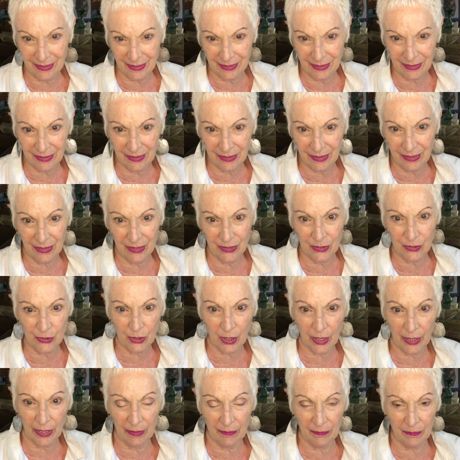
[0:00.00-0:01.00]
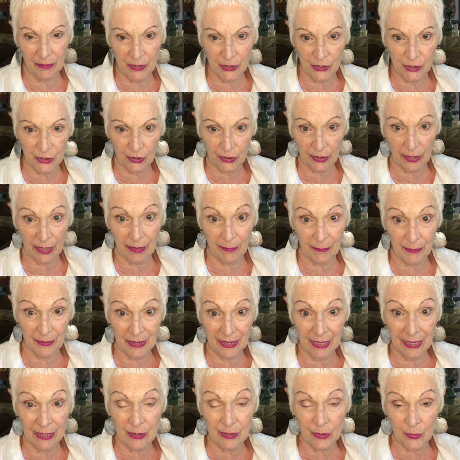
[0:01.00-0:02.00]
Is going to try a bunch of crap,
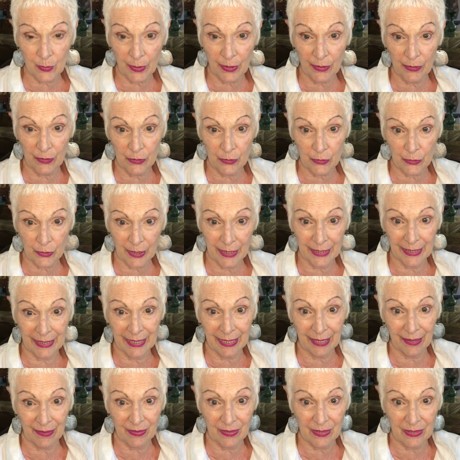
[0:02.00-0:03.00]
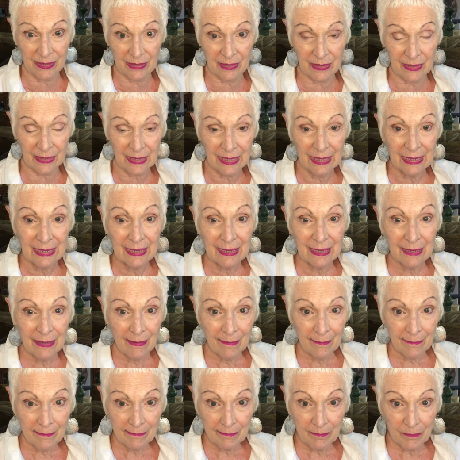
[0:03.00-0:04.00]
and that's why they're trying to get this
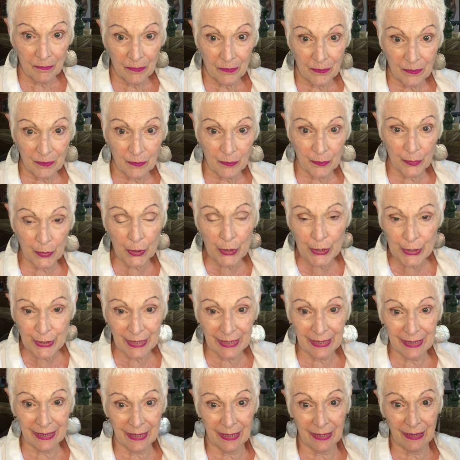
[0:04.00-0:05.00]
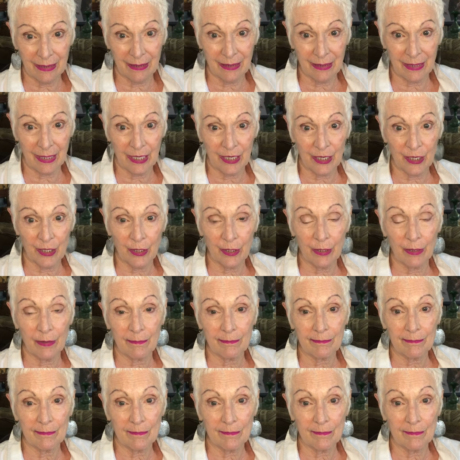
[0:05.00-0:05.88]
person in there